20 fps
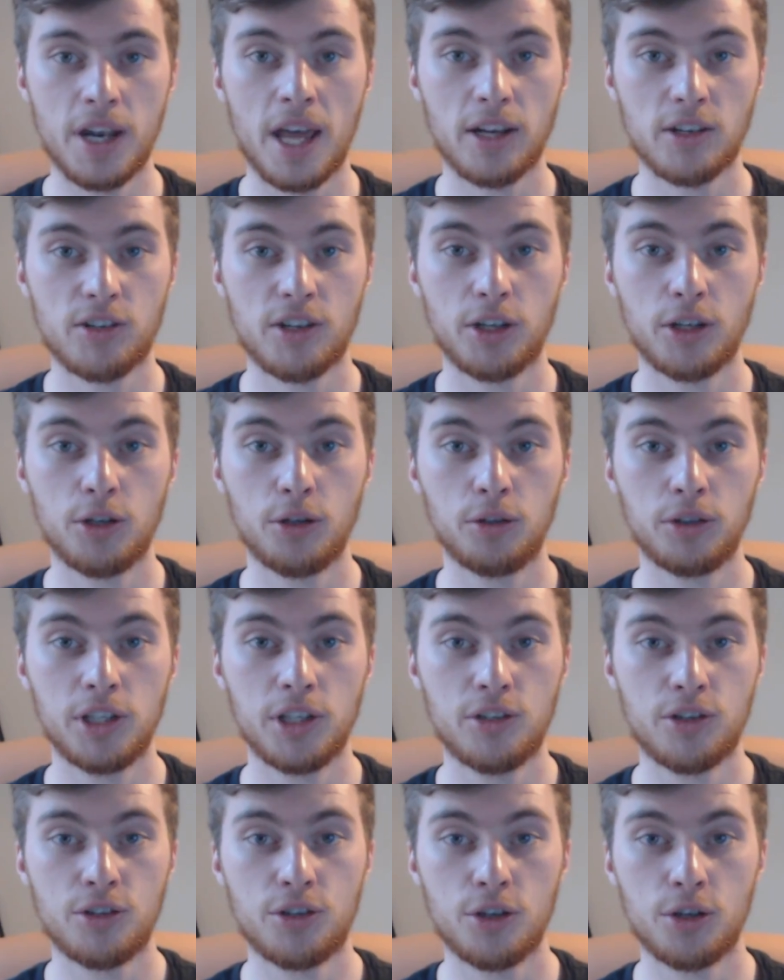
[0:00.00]
The next thing you'll
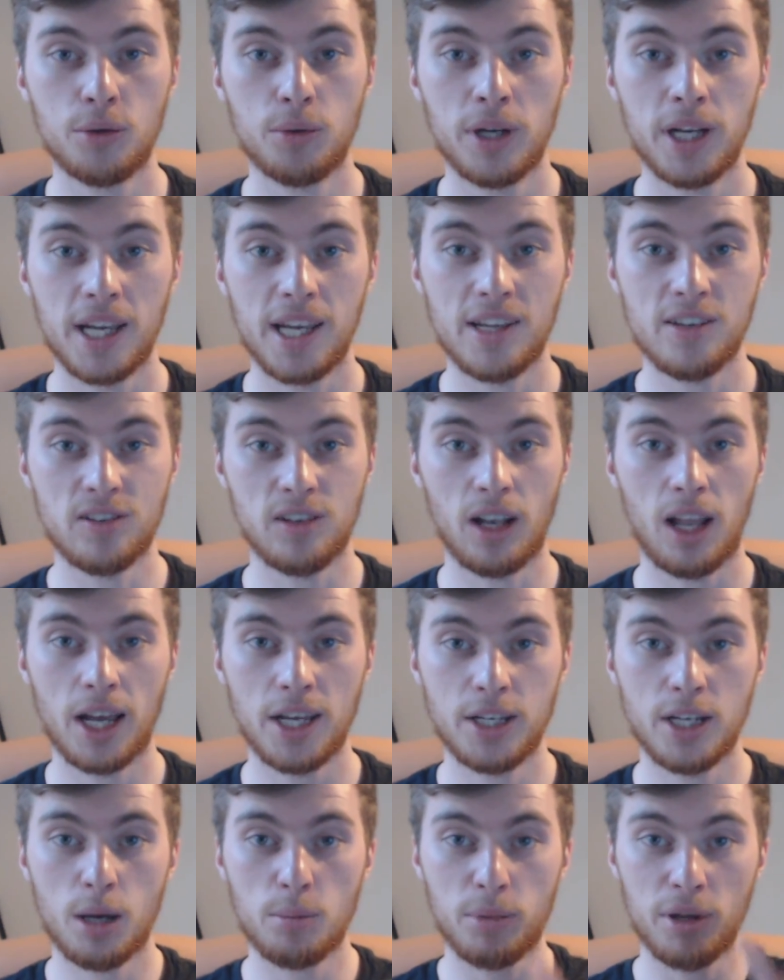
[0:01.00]
need to do is
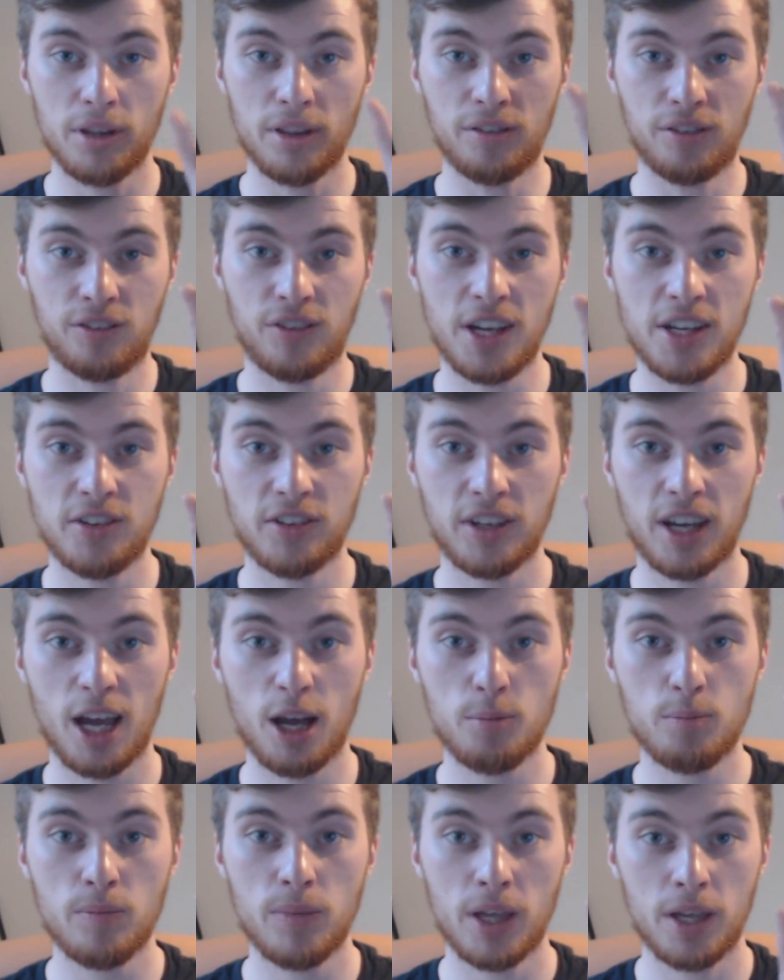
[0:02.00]
line up the face
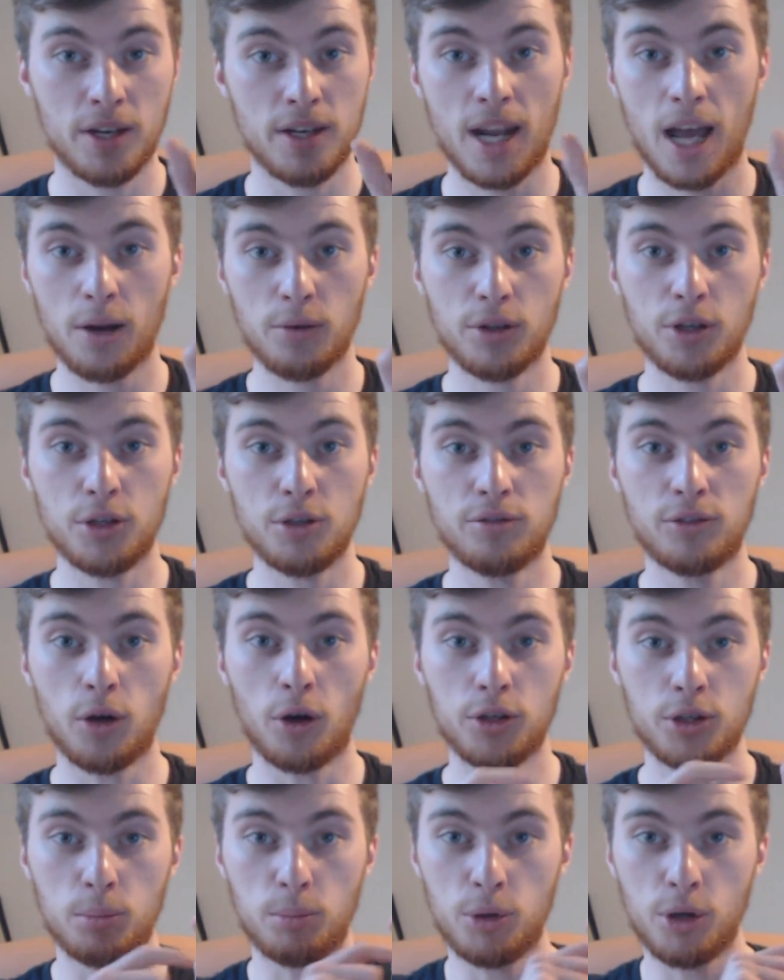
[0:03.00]
cam, now that you've
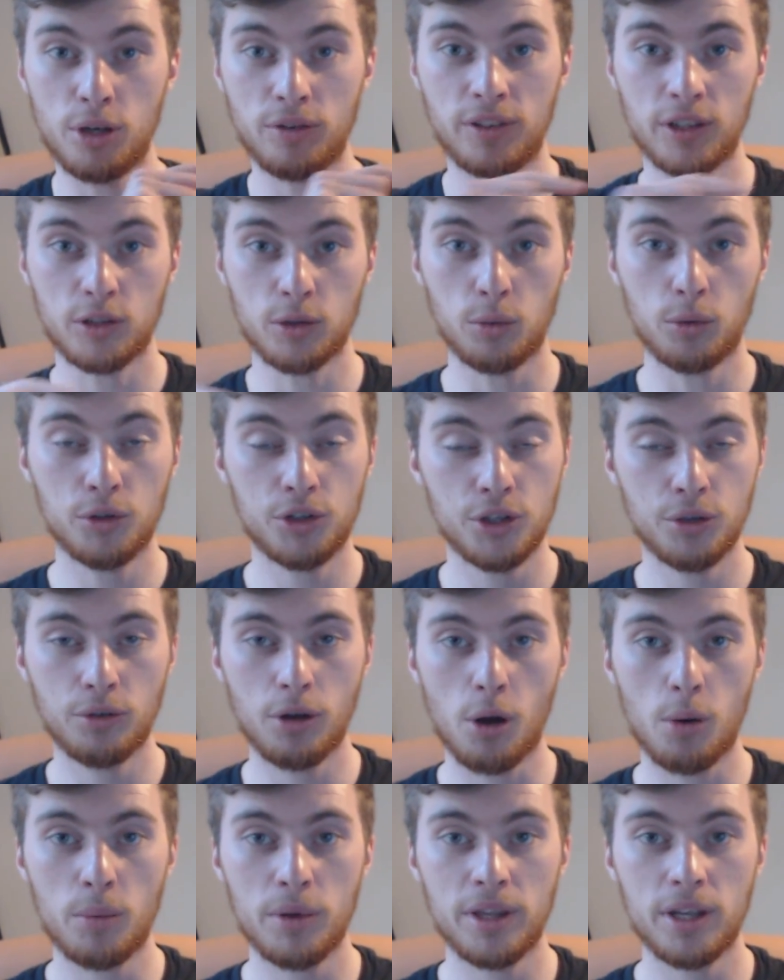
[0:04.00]
got your perfect audio
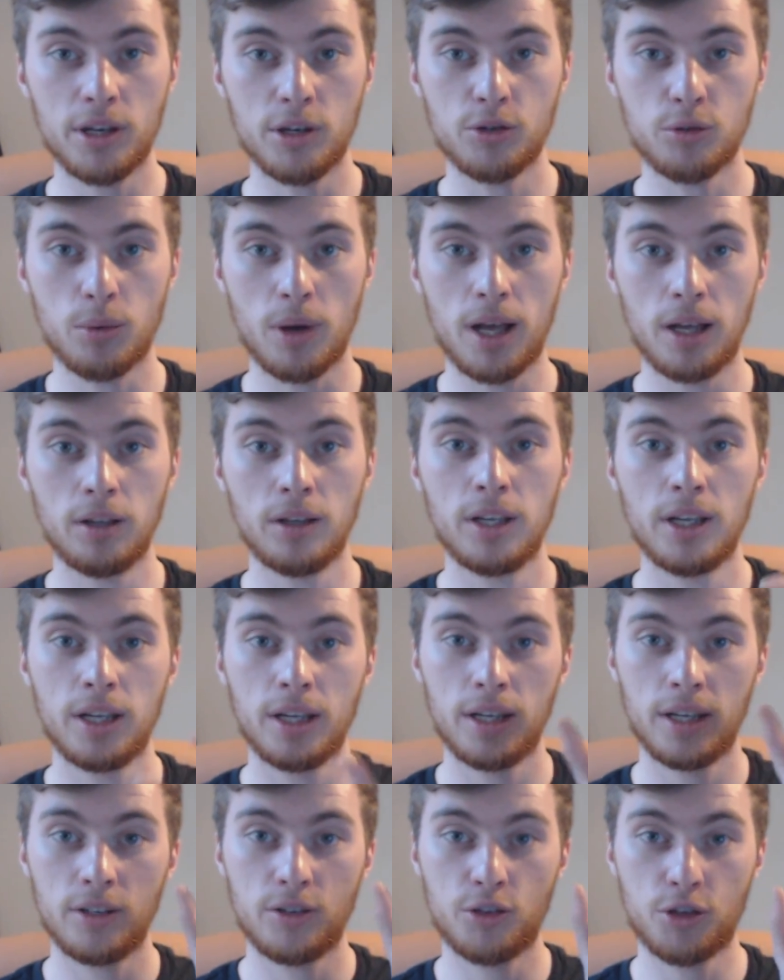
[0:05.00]
going with it as well,
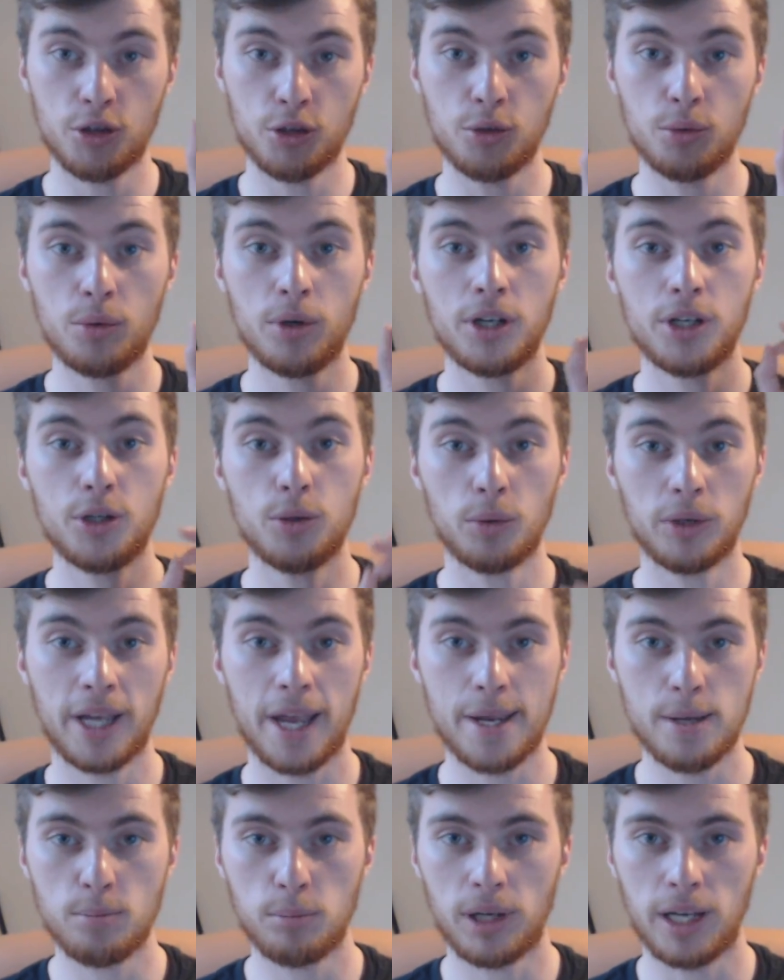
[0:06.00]
to your
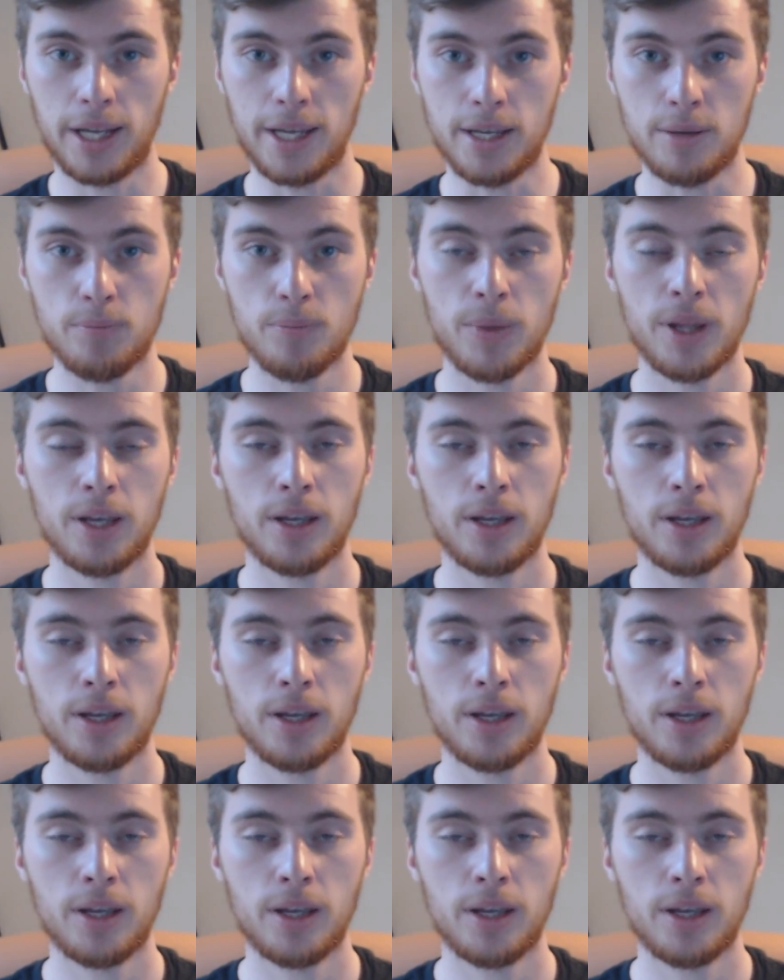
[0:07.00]
gameplay.